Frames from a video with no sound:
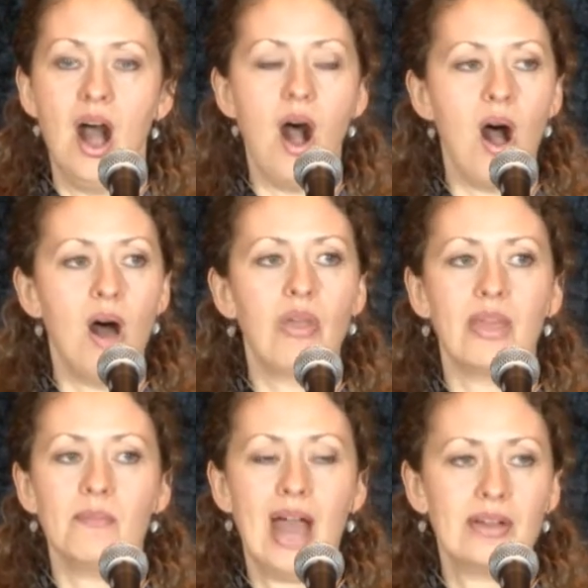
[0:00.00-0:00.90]
All
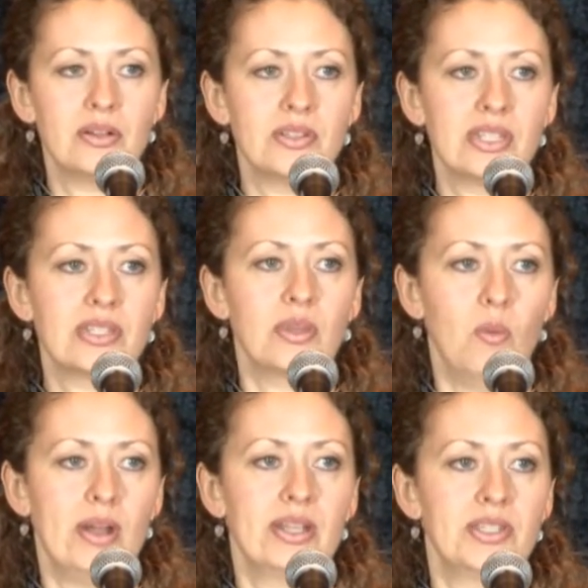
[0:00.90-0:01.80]
that matters is the
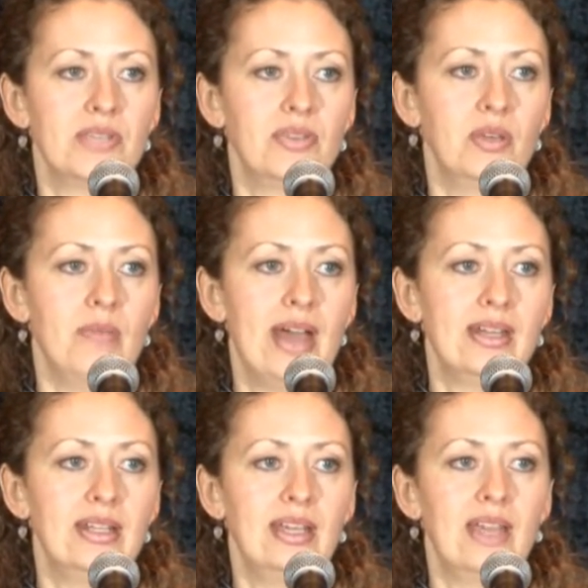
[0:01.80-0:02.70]
oneness of
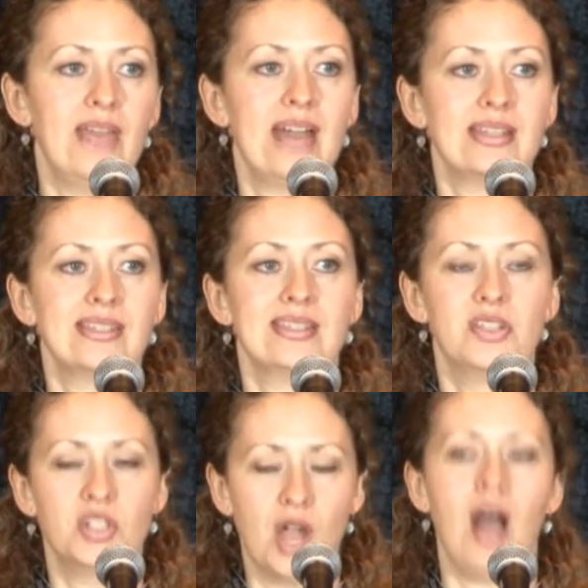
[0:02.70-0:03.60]
humanity, and that is the
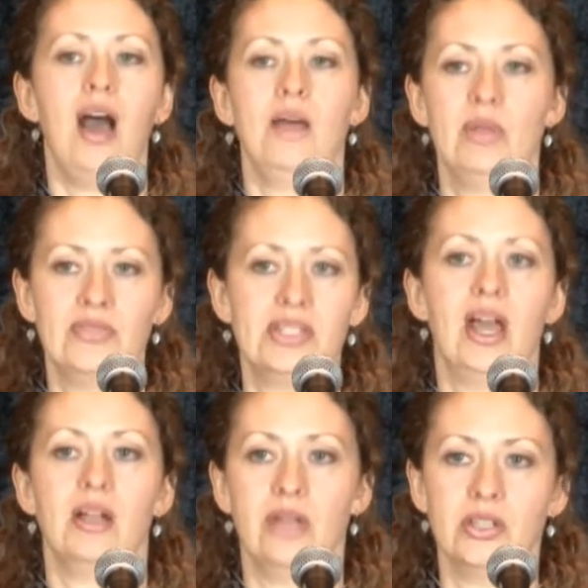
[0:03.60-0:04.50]
job of the
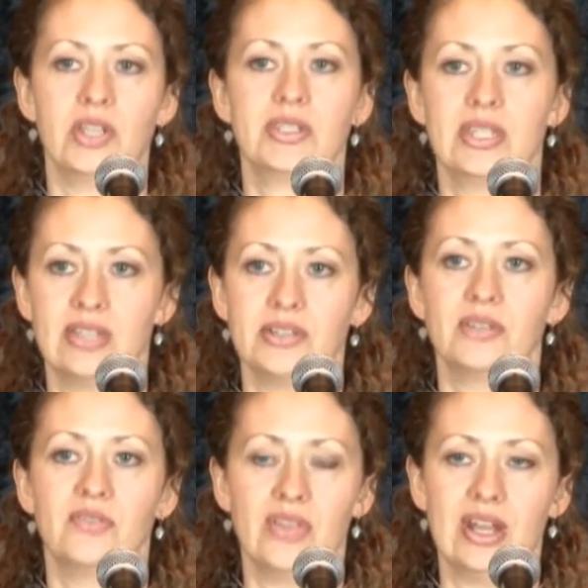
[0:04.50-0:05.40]
Tahrir Justice
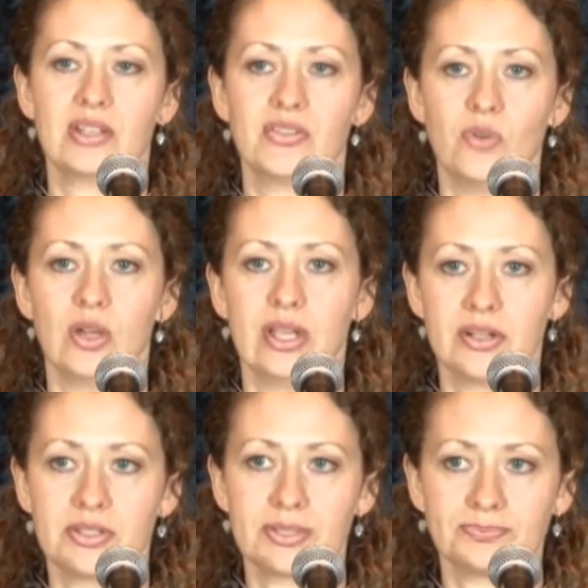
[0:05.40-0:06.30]
Center for the next four years.